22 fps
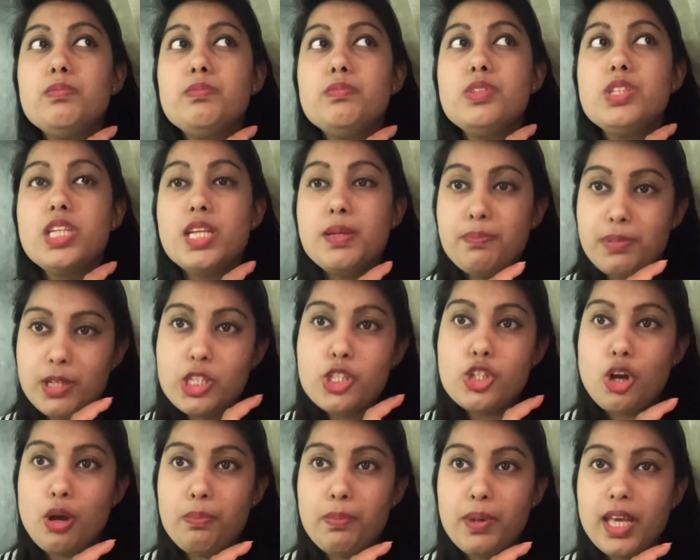deeper
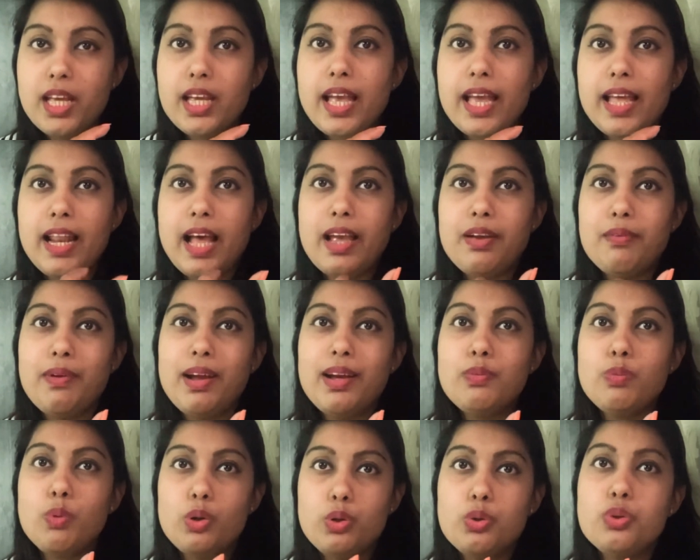topic, and I
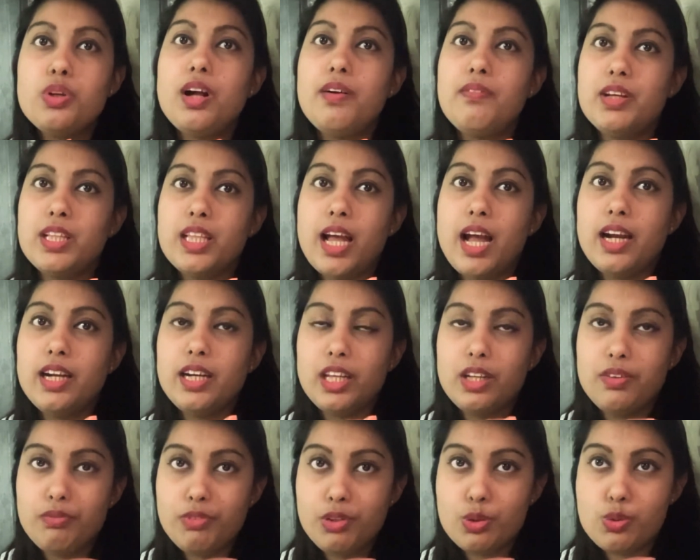might want to cover that
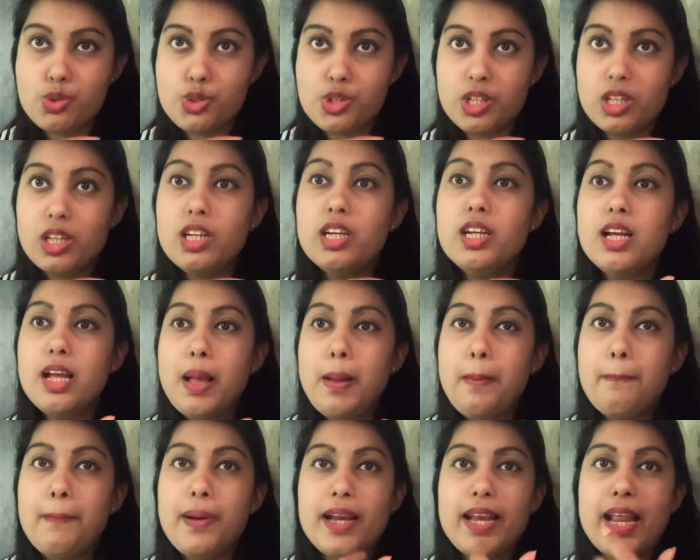in future, but